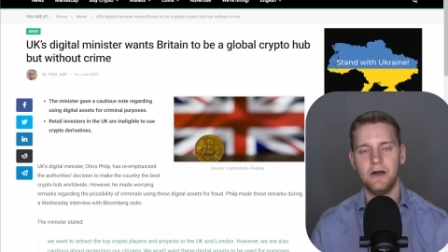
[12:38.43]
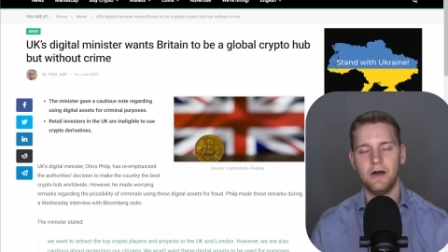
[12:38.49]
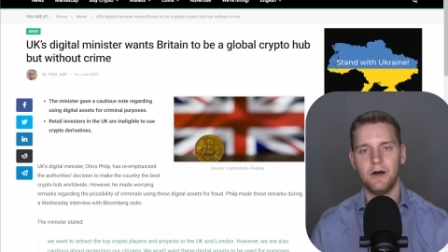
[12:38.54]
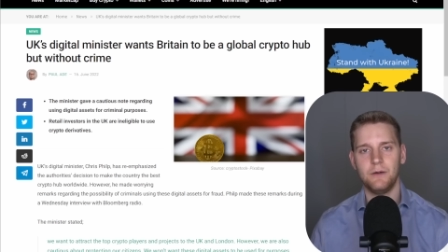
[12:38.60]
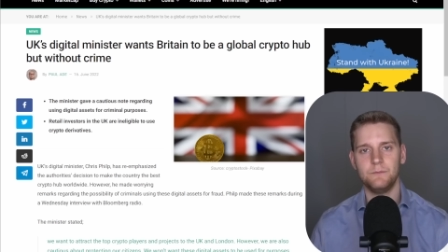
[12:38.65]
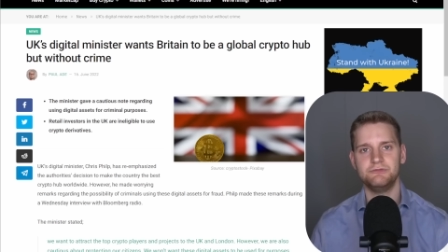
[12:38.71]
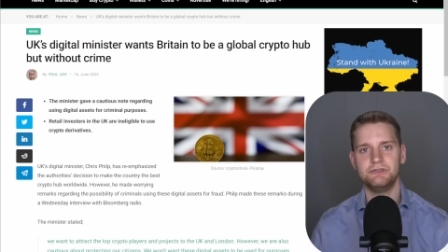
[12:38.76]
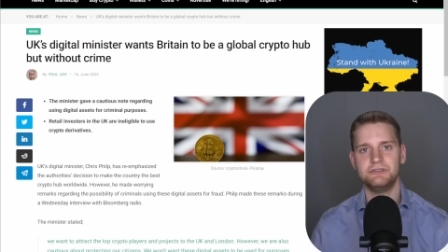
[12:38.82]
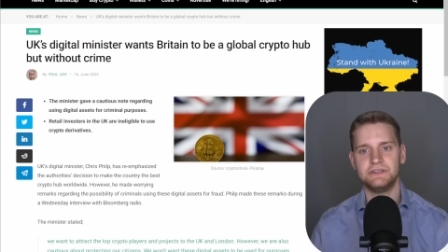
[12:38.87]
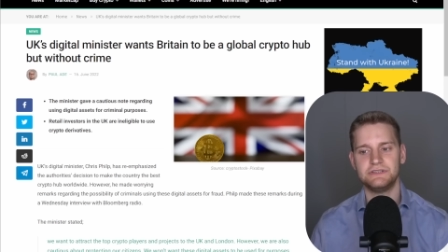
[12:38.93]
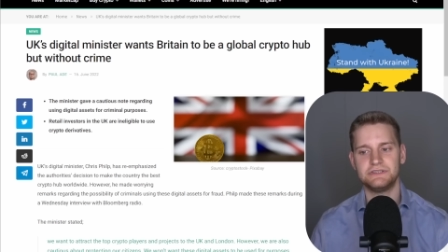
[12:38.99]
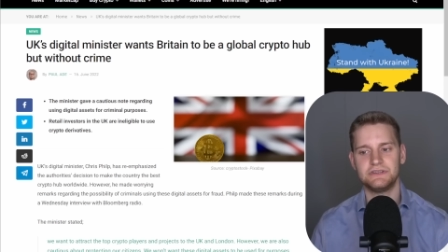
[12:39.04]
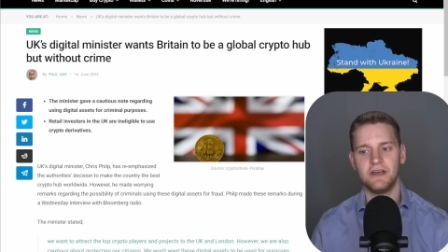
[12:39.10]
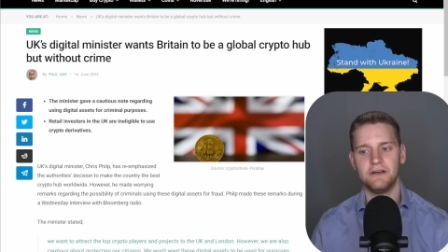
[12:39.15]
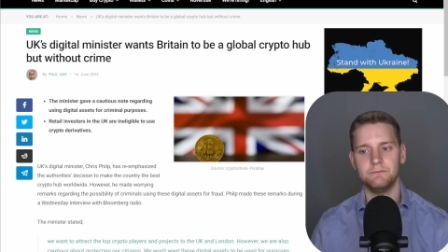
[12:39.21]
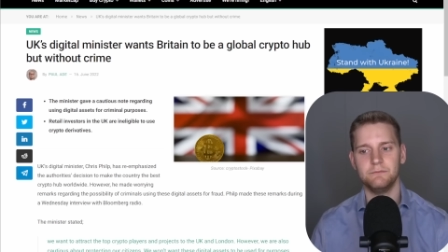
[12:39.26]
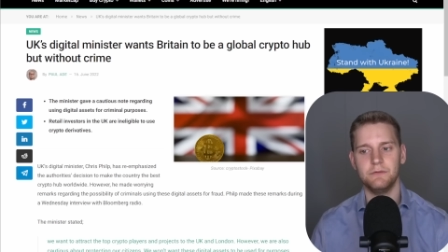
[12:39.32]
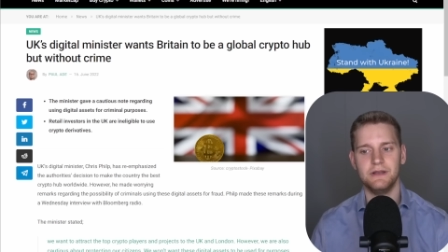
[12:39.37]
our British
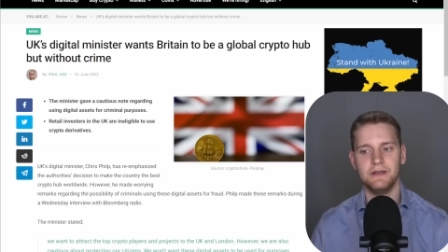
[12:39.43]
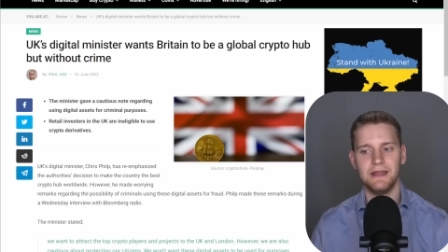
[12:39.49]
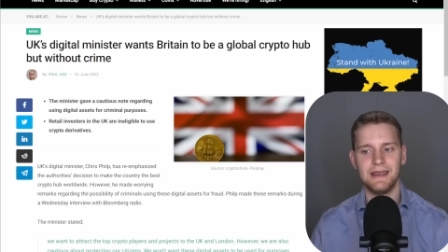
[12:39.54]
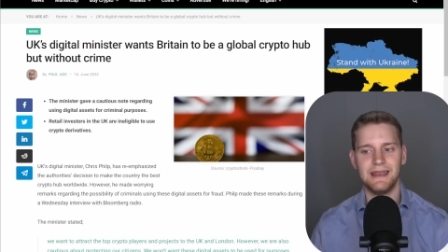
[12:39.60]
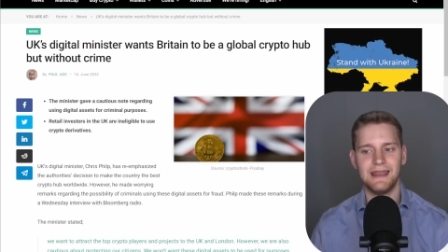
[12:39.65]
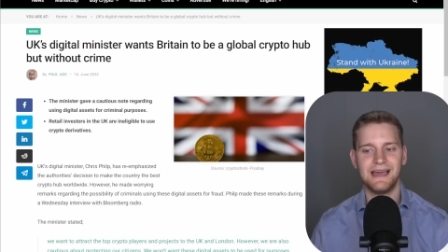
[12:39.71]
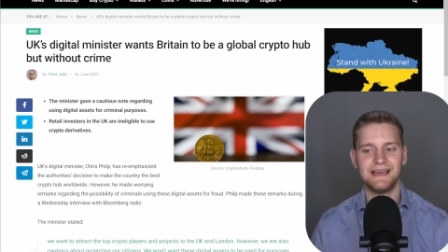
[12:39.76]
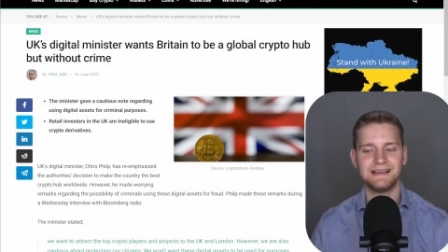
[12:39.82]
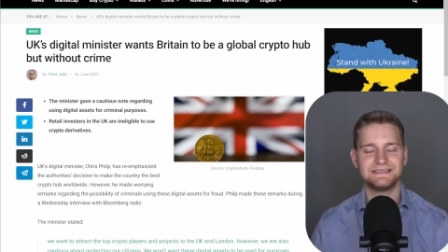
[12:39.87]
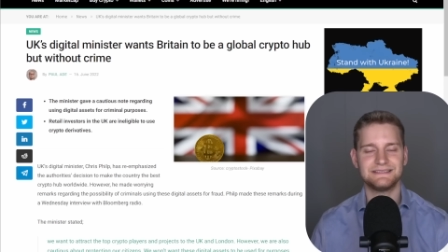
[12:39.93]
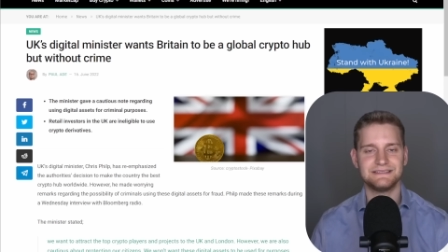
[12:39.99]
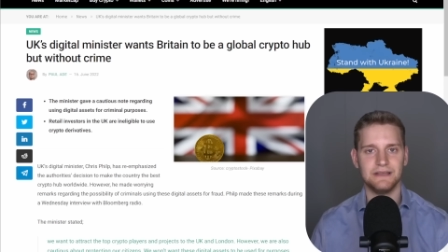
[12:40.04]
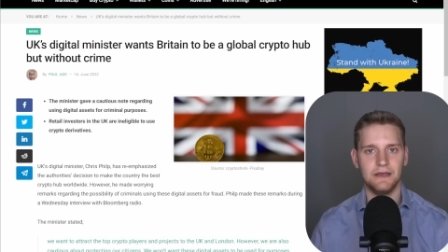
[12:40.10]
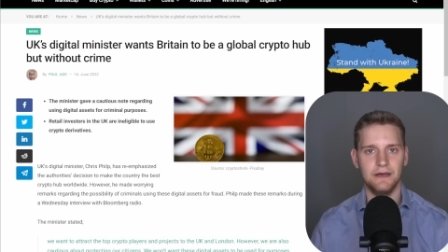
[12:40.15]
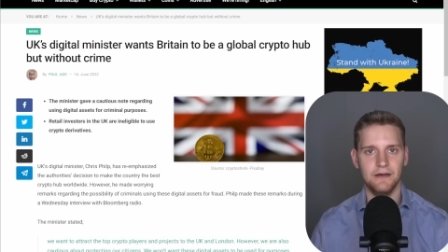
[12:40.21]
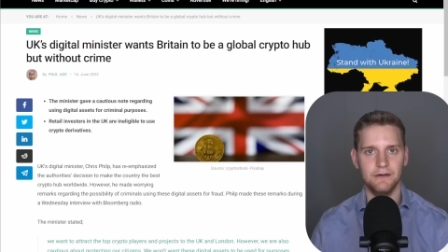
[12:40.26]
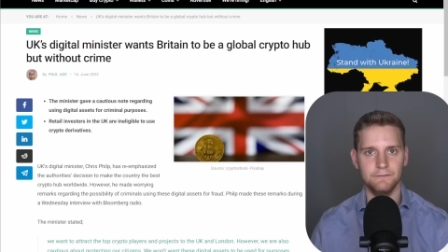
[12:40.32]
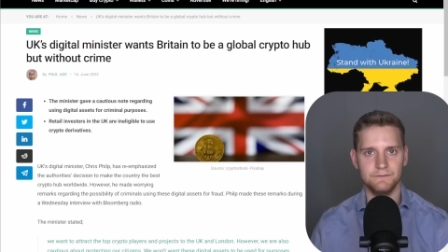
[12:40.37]
government lacks
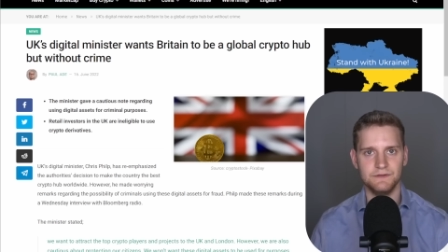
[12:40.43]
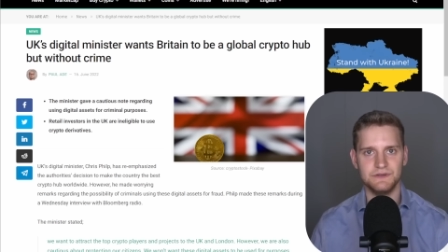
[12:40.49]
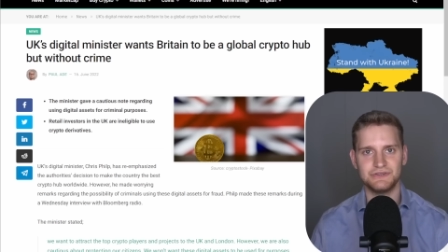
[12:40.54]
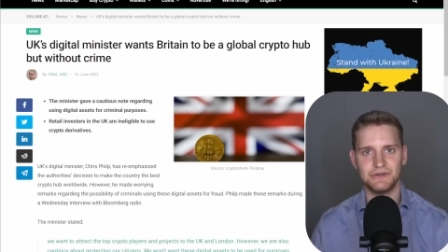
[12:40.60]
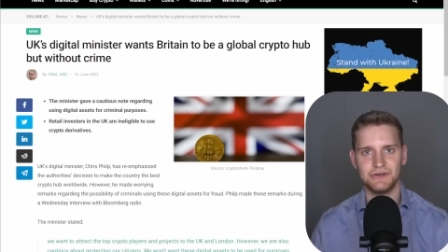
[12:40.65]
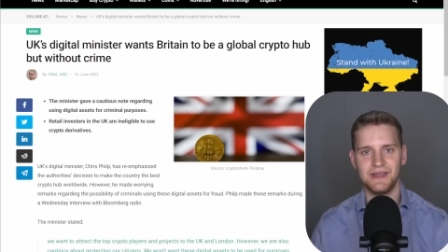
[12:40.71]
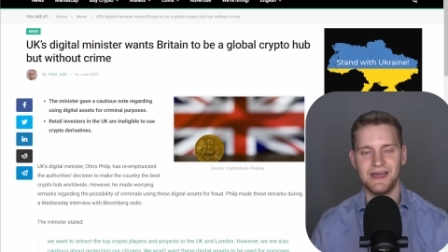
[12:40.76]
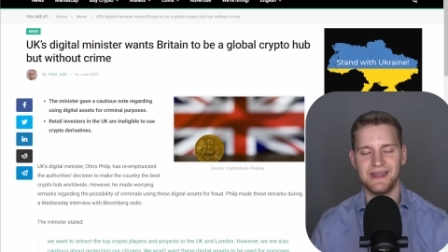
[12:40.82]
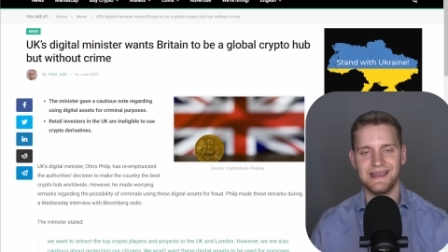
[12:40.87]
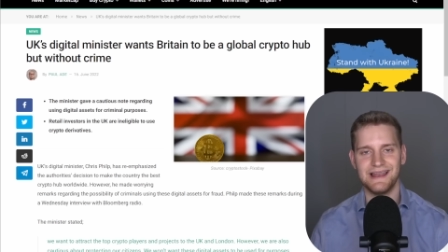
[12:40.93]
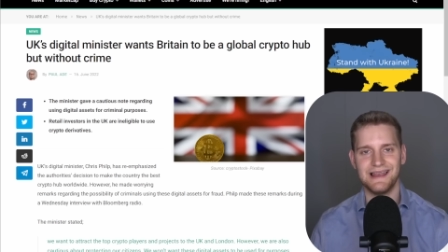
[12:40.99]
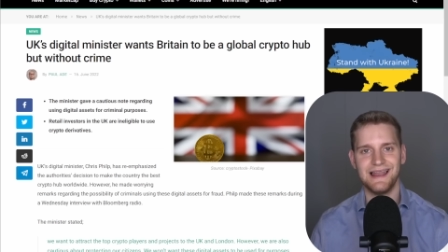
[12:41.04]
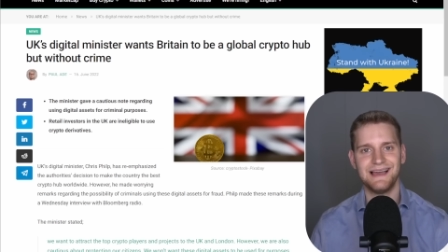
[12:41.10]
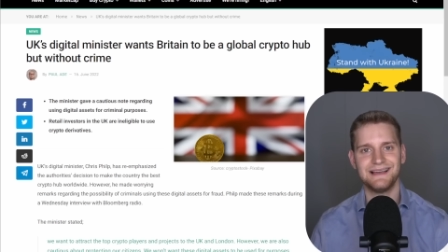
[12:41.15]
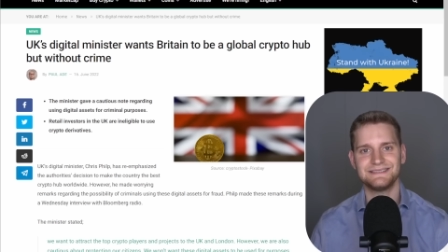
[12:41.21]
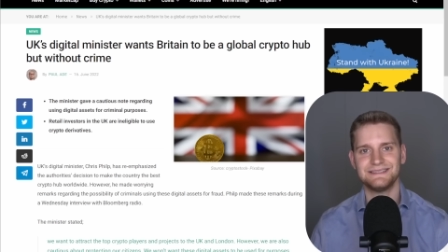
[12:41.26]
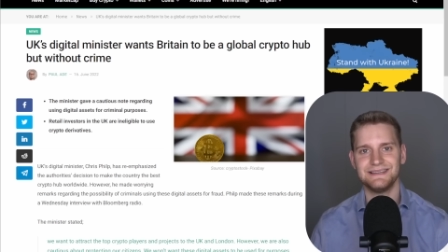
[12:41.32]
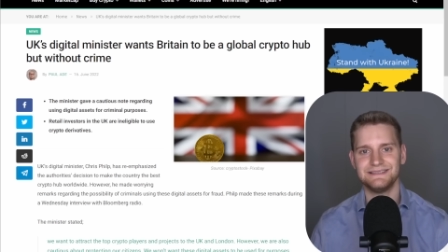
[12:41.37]
vision and it
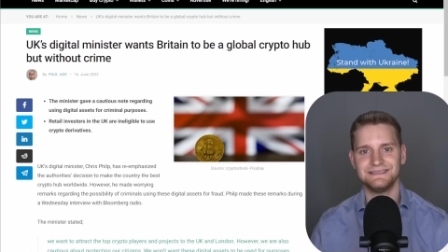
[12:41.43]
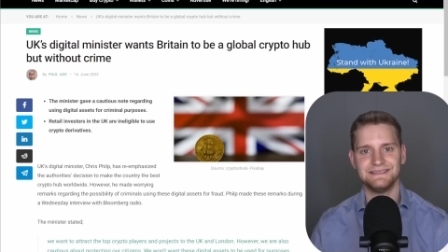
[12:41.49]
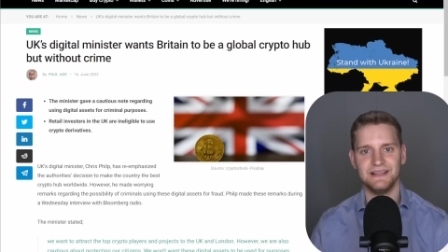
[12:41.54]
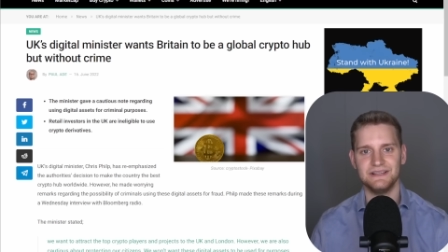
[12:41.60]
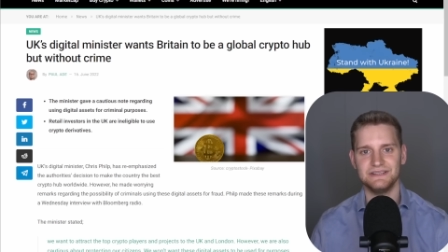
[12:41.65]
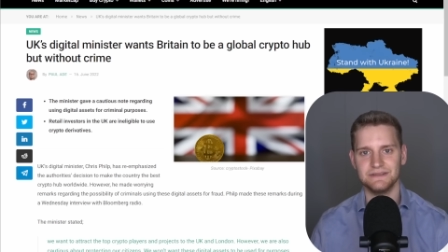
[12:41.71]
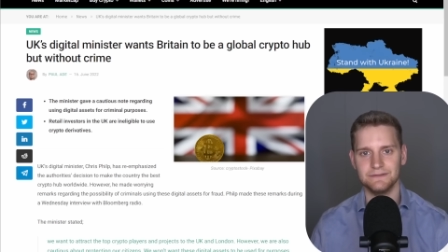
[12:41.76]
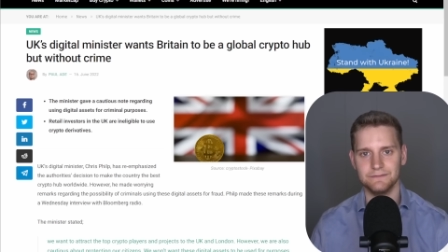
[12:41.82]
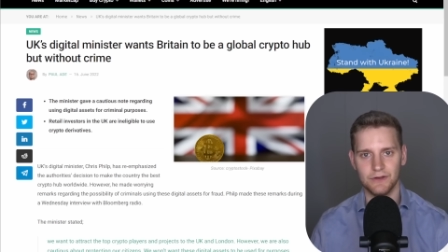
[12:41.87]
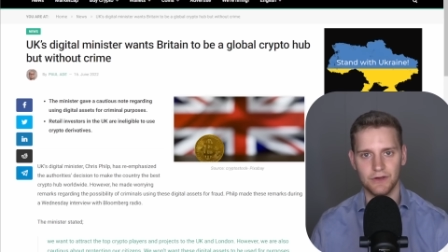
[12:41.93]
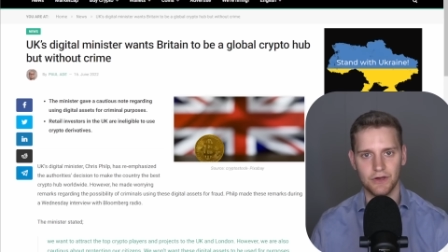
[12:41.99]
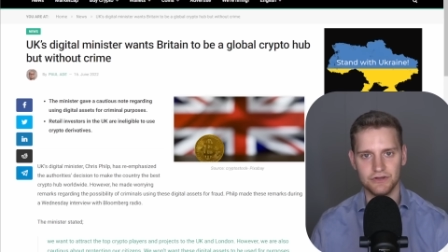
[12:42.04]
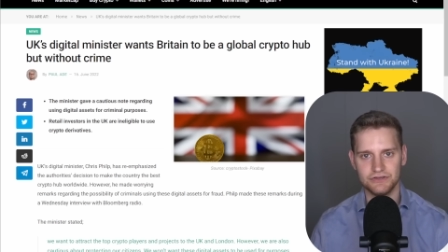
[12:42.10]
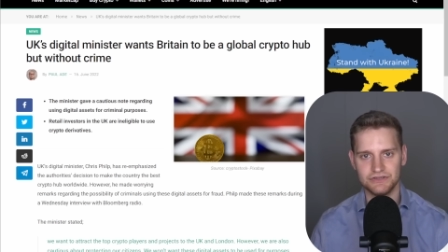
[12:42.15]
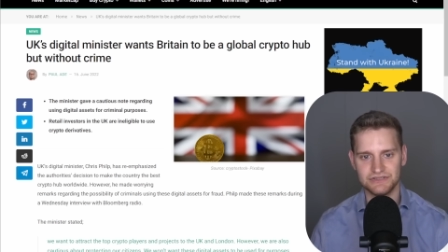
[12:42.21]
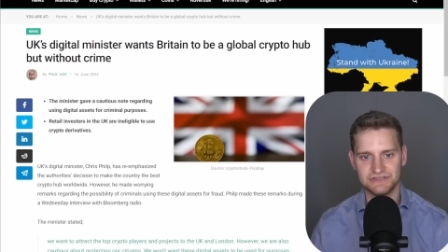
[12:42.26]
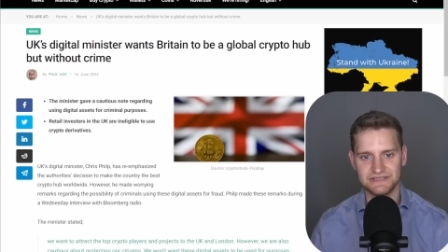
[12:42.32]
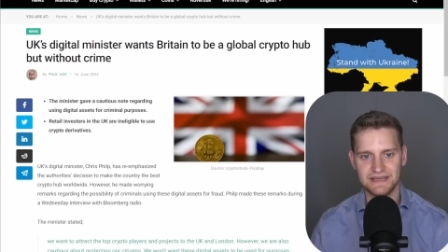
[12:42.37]
lacks a sense of
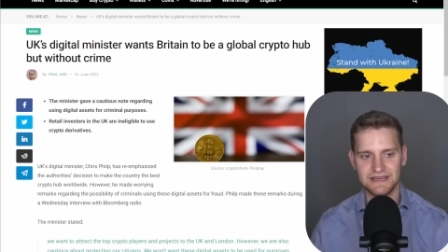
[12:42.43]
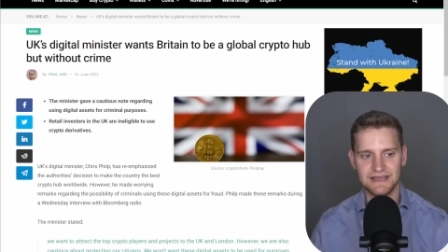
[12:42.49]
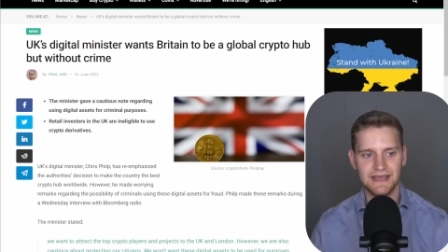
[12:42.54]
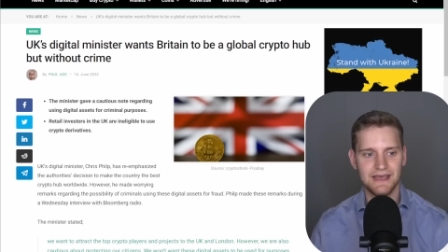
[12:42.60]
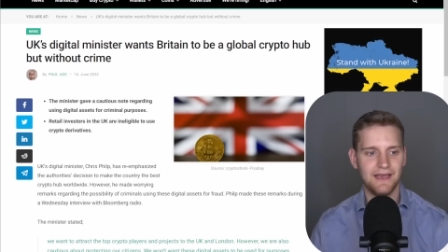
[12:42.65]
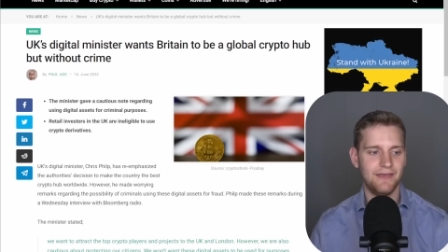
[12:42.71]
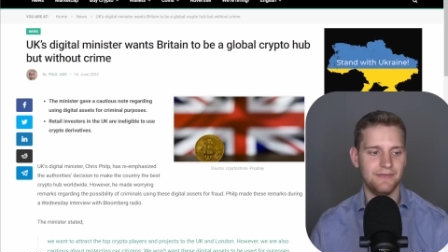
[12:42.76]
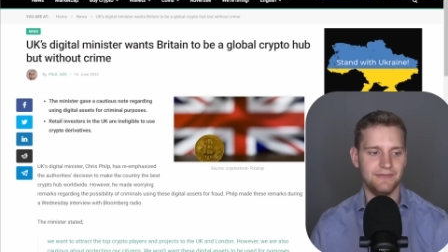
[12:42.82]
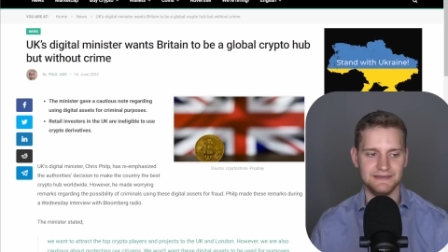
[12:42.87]
urgency.